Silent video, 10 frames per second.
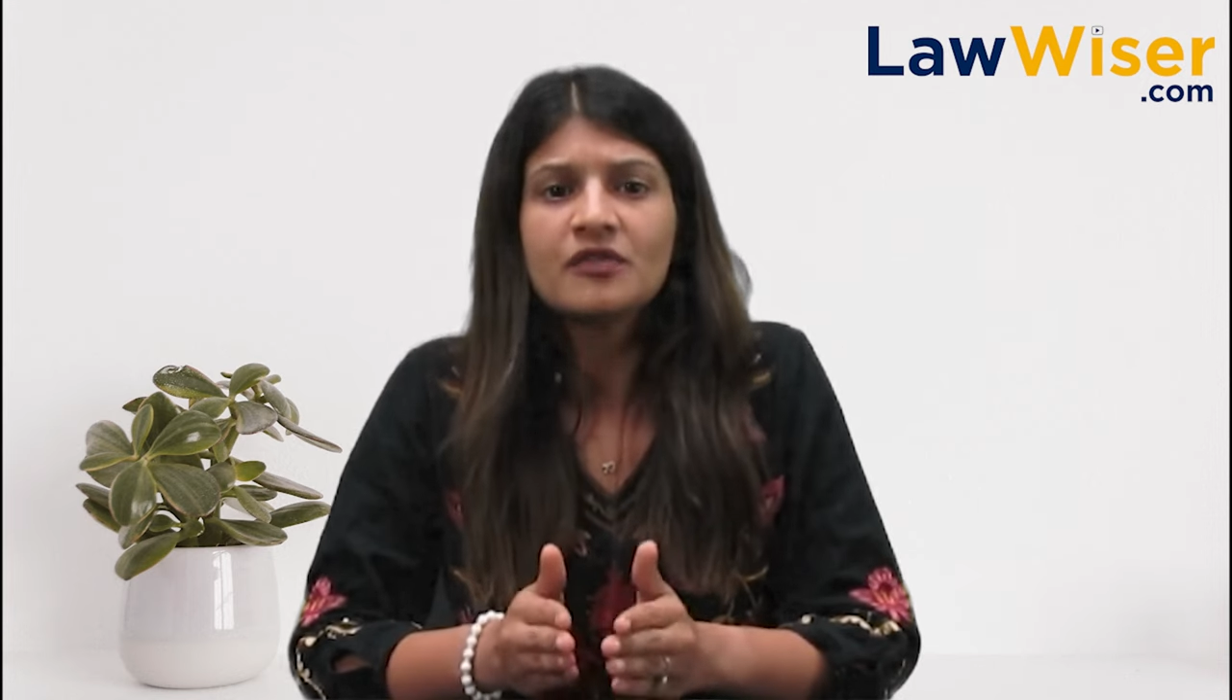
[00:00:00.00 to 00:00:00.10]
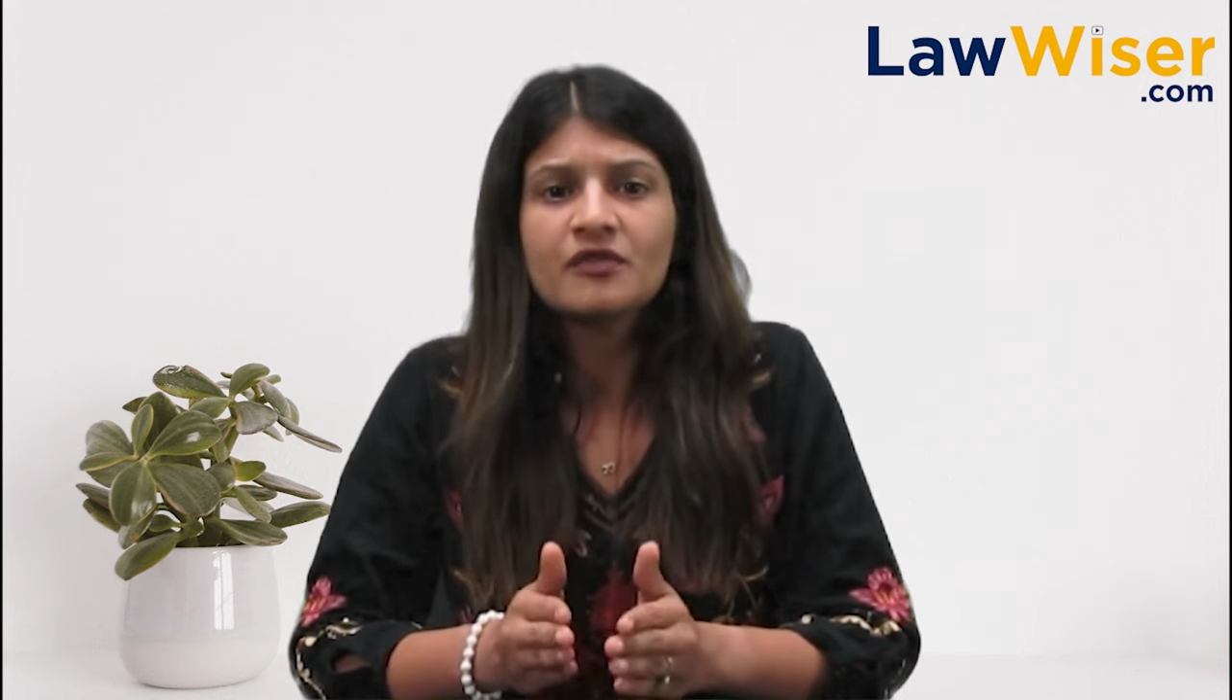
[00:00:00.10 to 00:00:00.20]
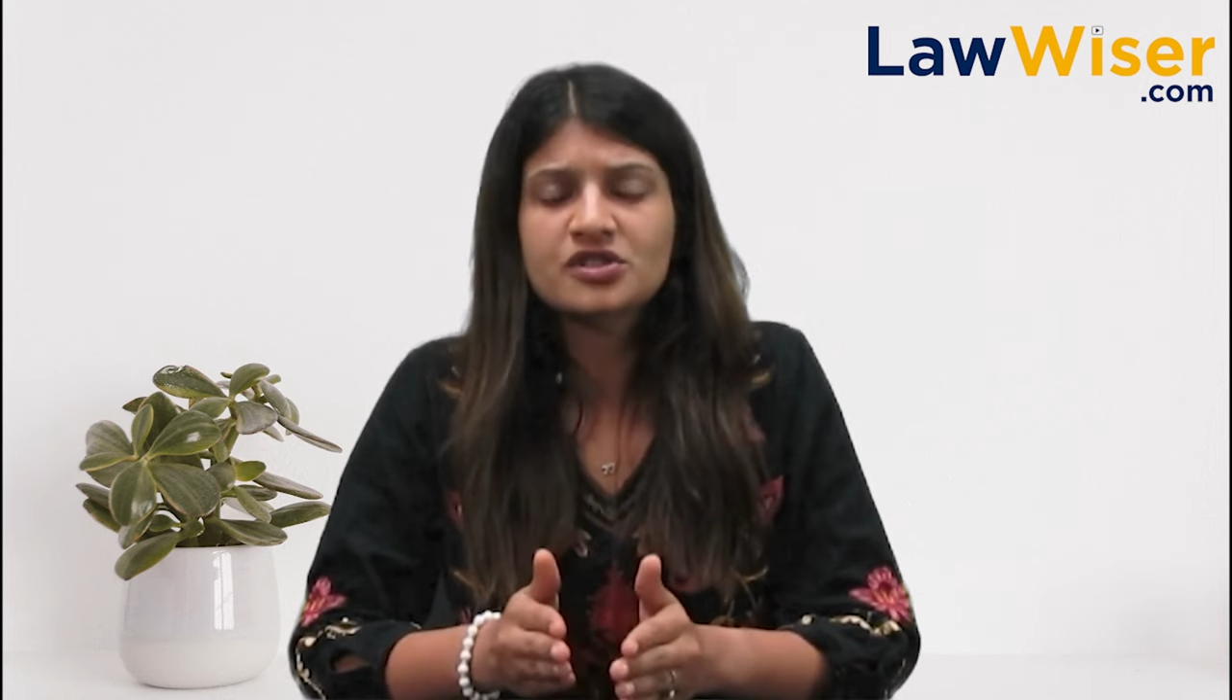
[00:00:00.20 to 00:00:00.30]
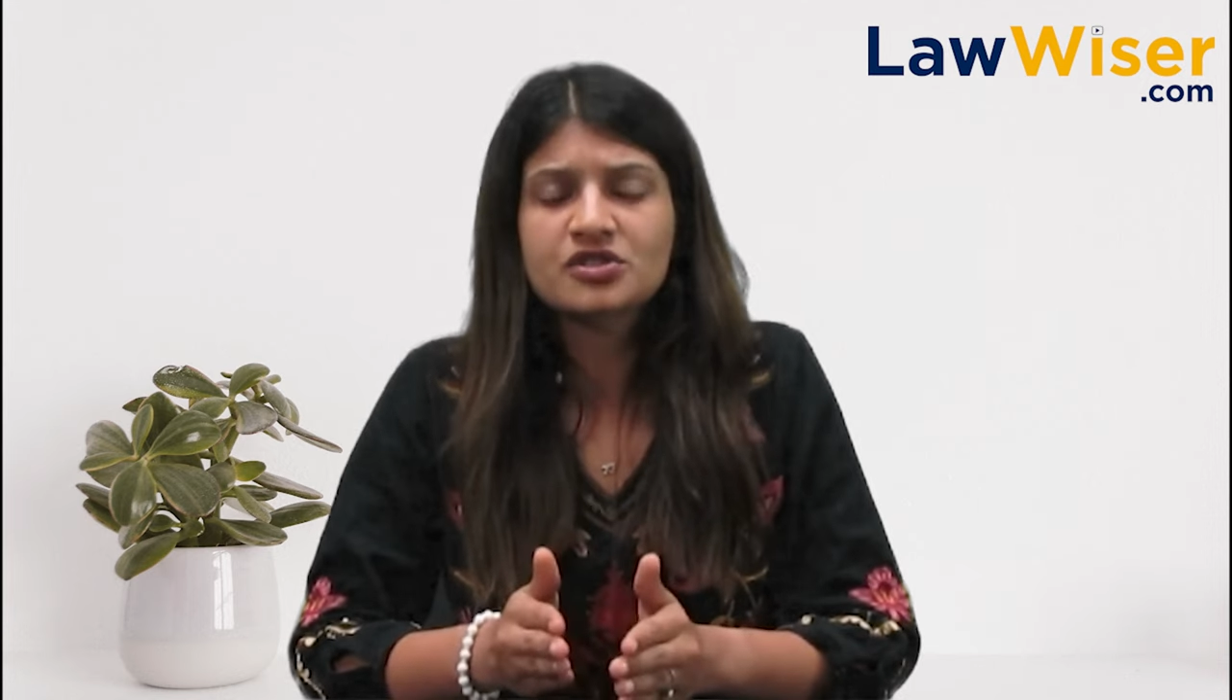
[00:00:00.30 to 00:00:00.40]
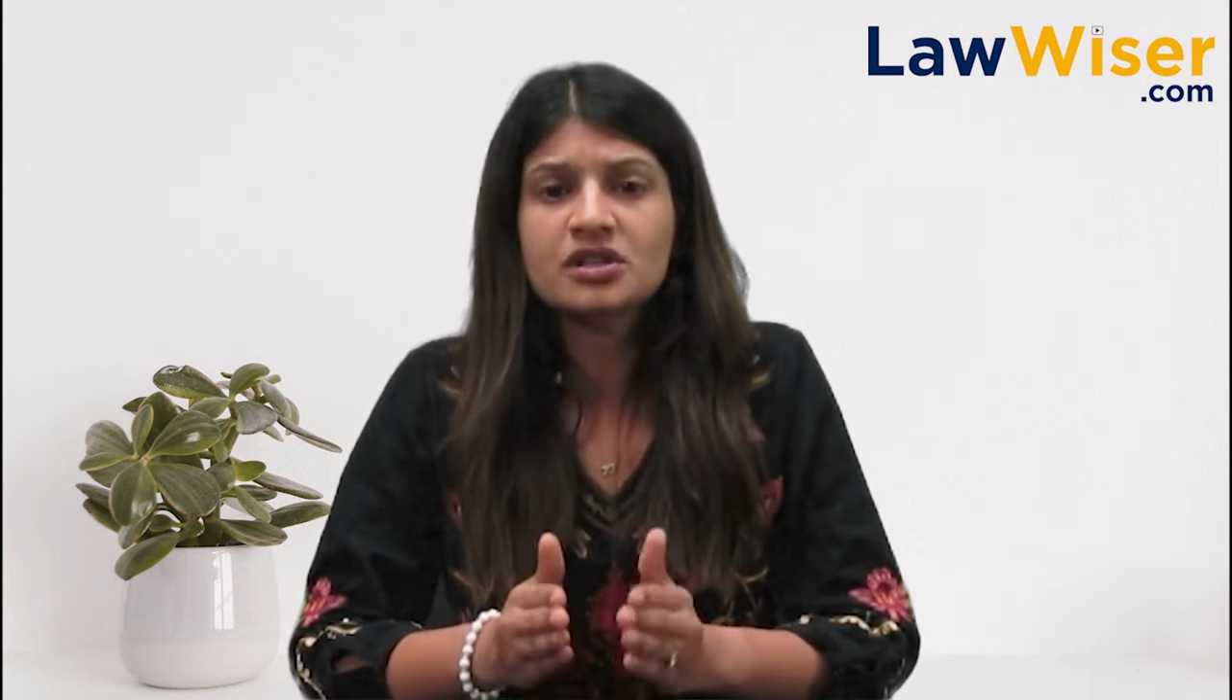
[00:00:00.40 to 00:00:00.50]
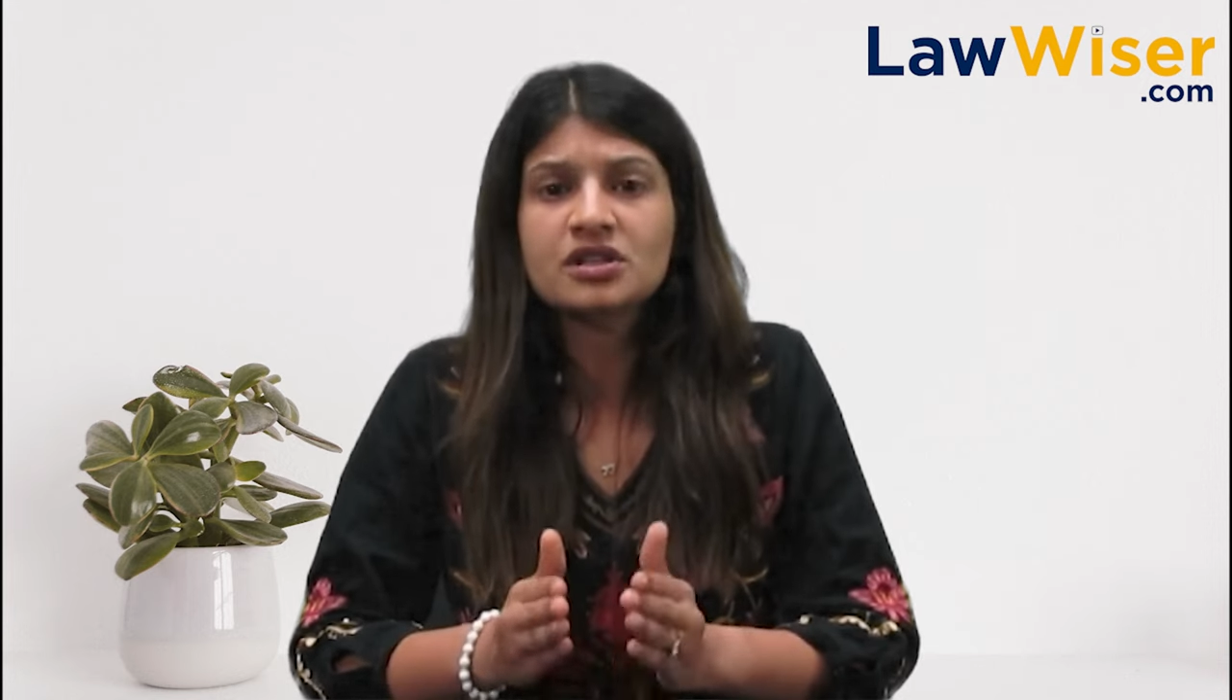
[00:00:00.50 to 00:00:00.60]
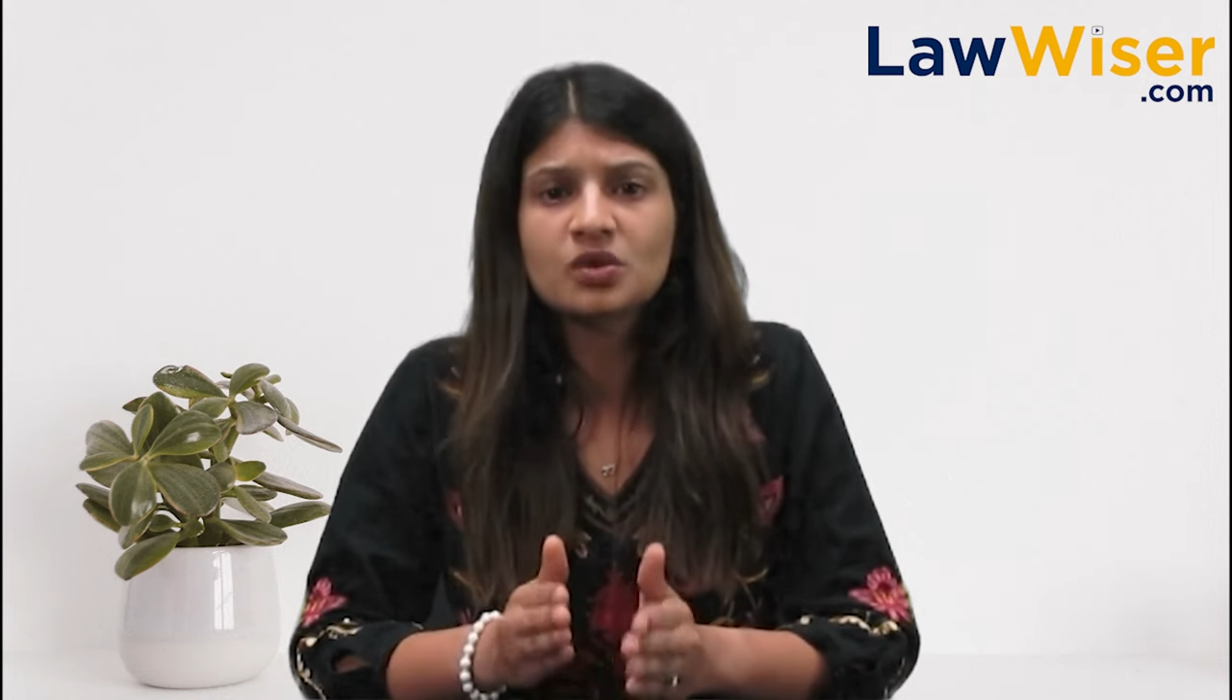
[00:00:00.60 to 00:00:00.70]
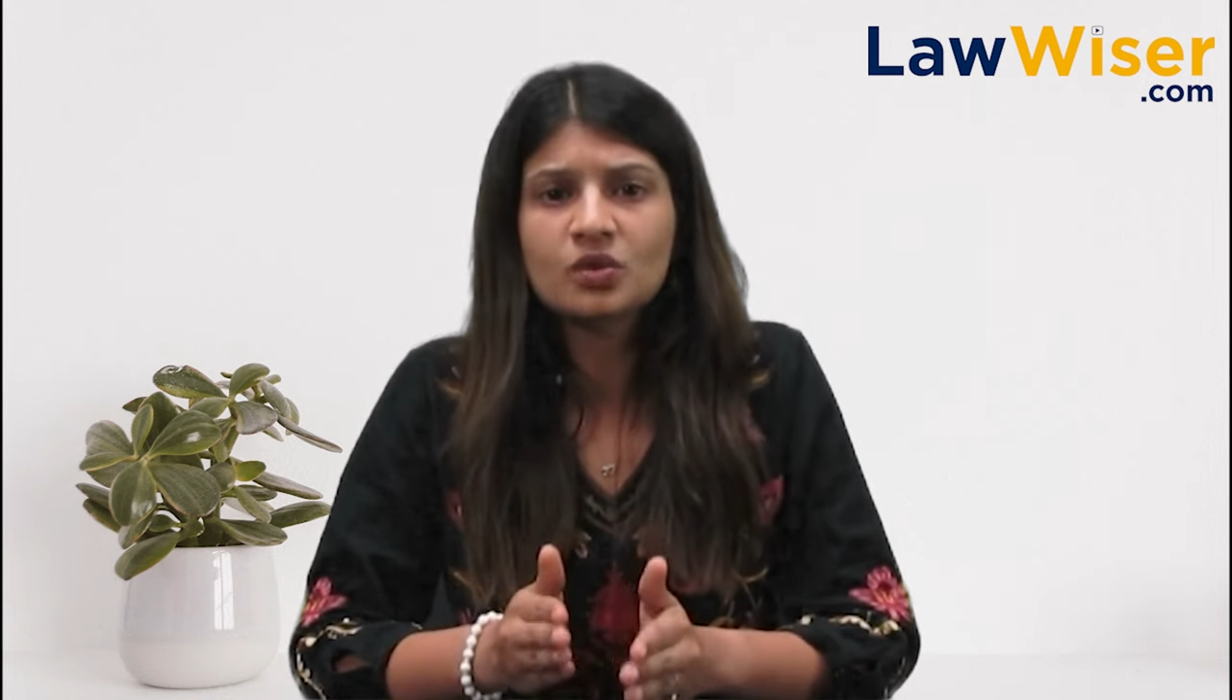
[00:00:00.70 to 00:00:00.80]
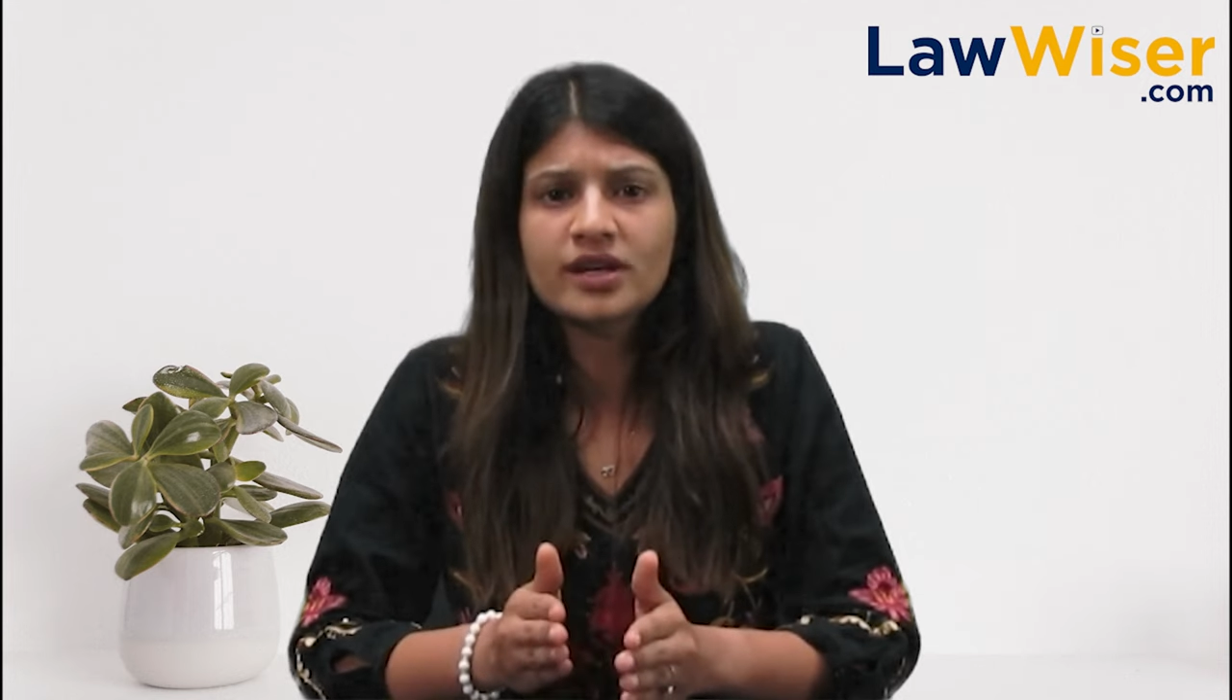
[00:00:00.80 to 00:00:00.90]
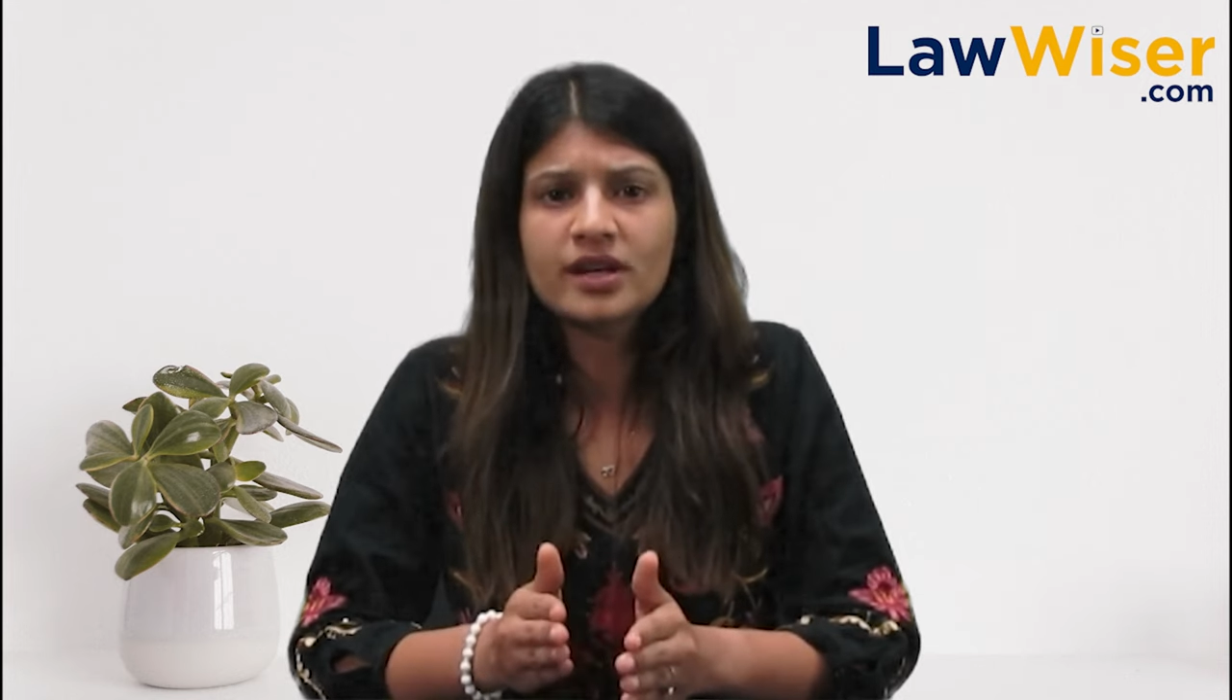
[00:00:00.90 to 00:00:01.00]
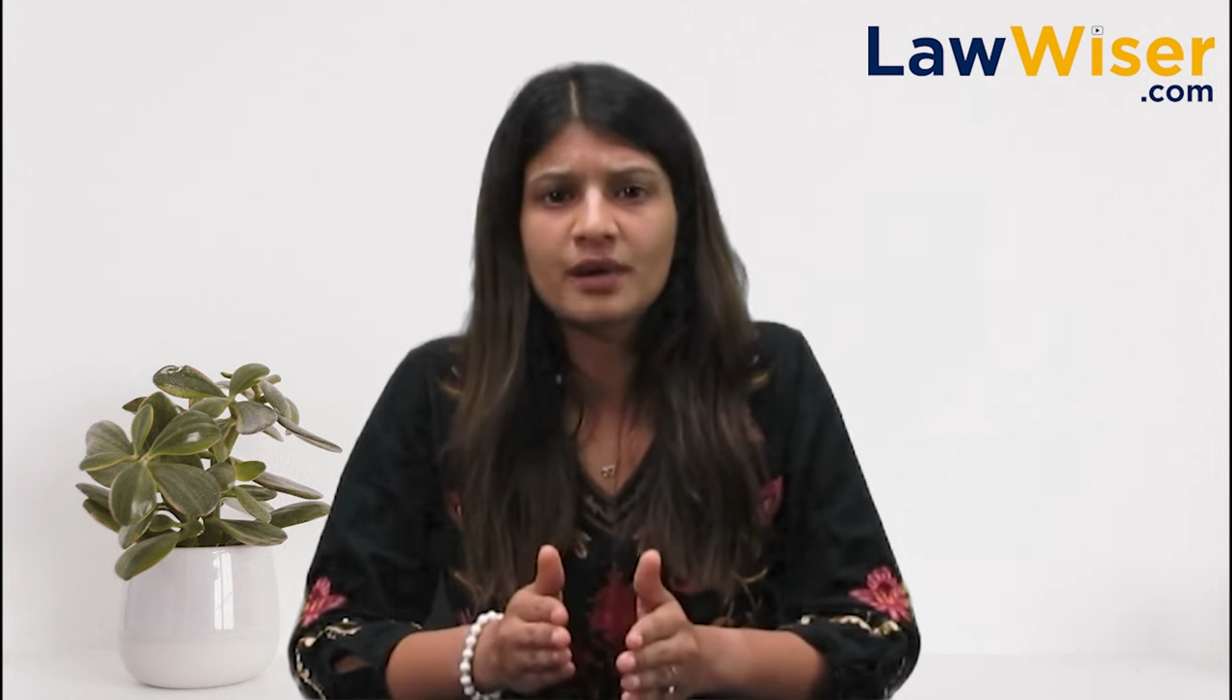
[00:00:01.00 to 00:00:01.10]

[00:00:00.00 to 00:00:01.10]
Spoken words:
which included